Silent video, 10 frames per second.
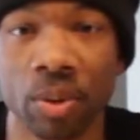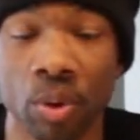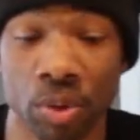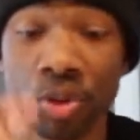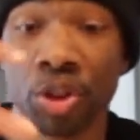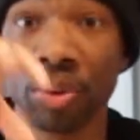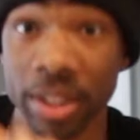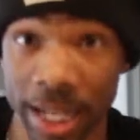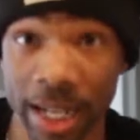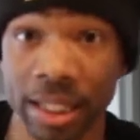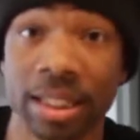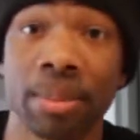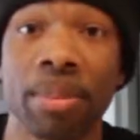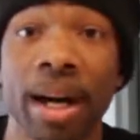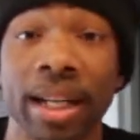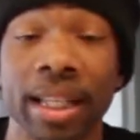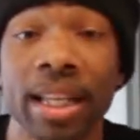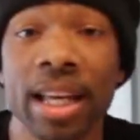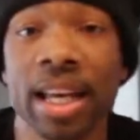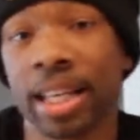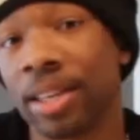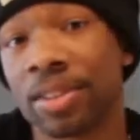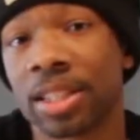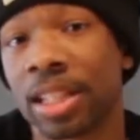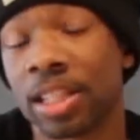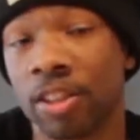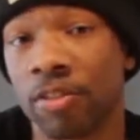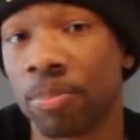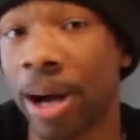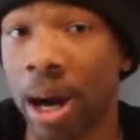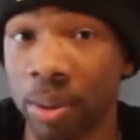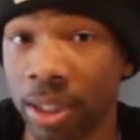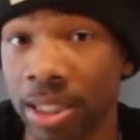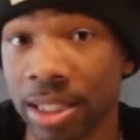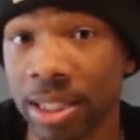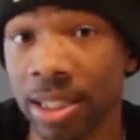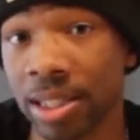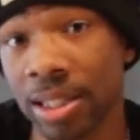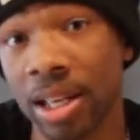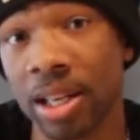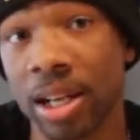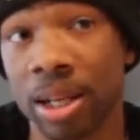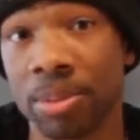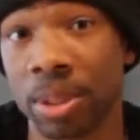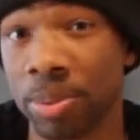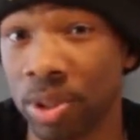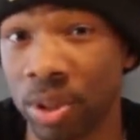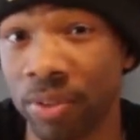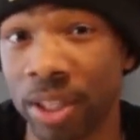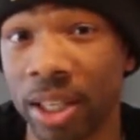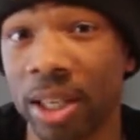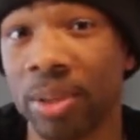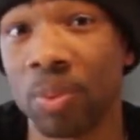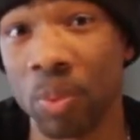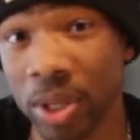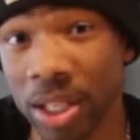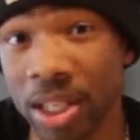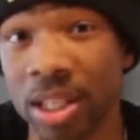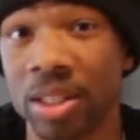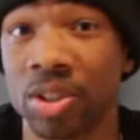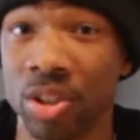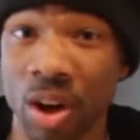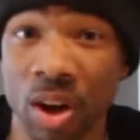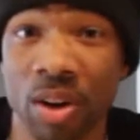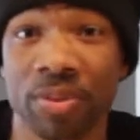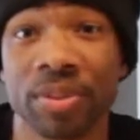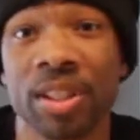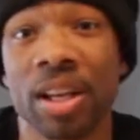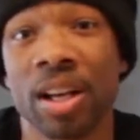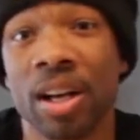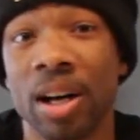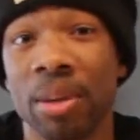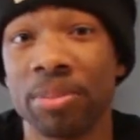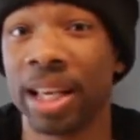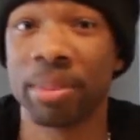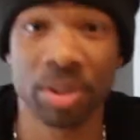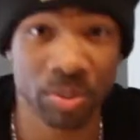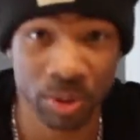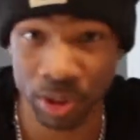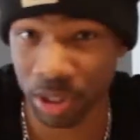or shooting down at somebody gives a sense of powerlessness, subservient, weak, soft, damsel